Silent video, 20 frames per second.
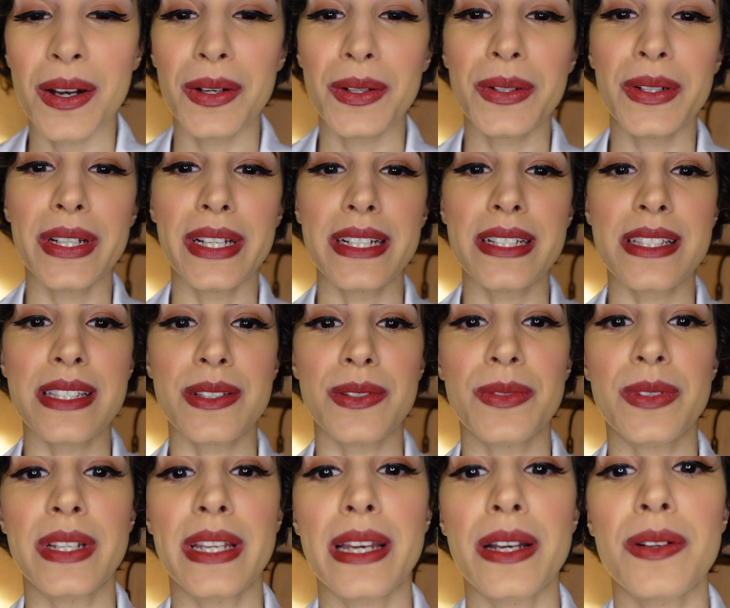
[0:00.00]
Okay, so
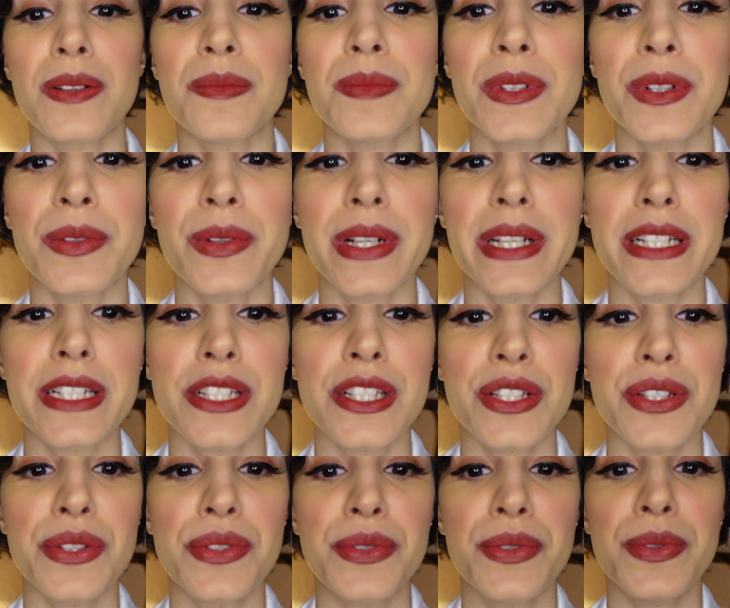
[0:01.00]
now I'm going
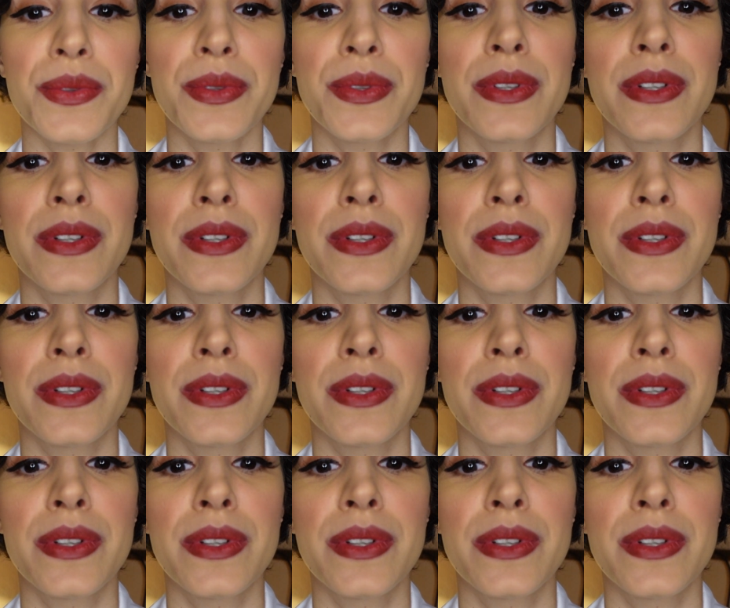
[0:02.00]
to